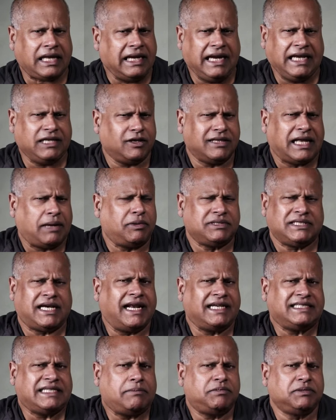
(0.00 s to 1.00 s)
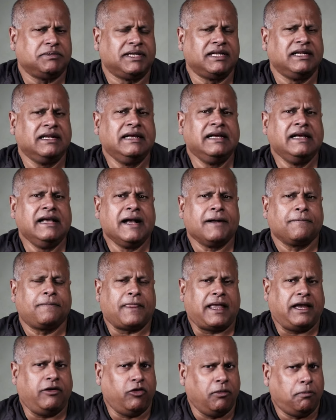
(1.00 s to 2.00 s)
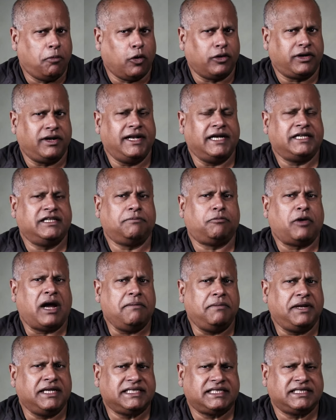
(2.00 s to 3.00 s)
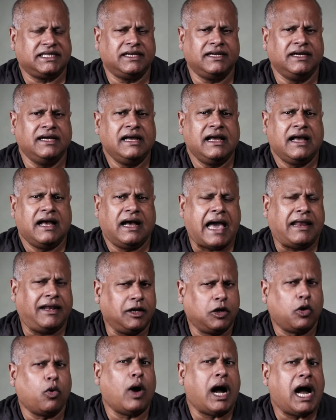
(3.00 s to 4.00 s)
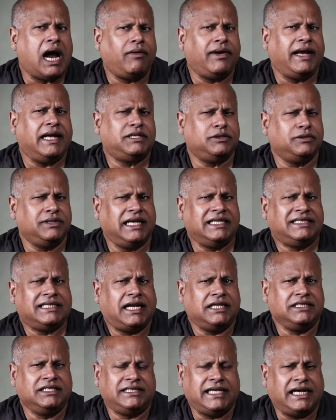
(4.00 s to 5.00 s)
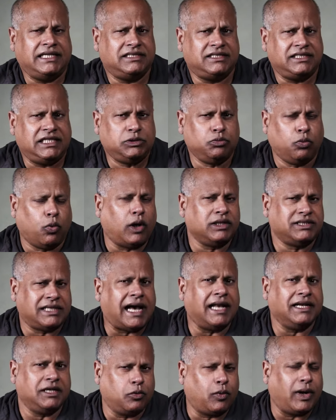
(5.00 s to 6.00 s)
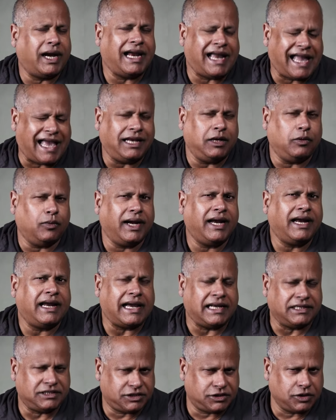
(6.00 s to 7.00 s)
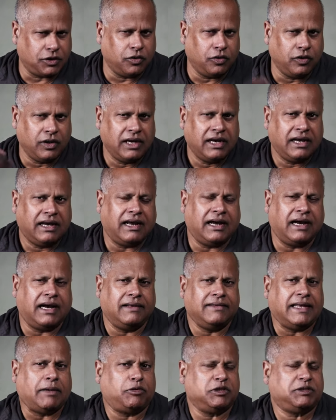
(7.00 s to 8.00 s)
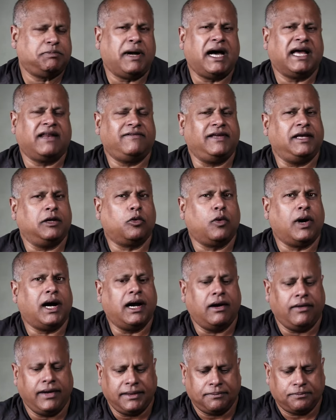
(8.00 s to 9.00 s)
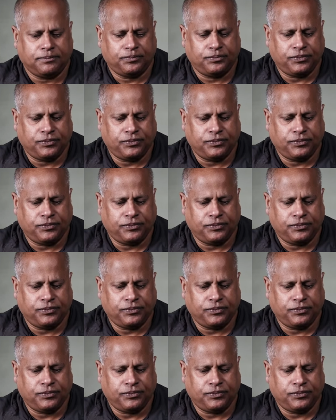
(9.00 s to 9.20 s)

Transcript: He thought that was unacceptable. He reported it to the Prime Minister. An inquiry into the intelligence agencies was underway anyway, and so that was part of the inquiry.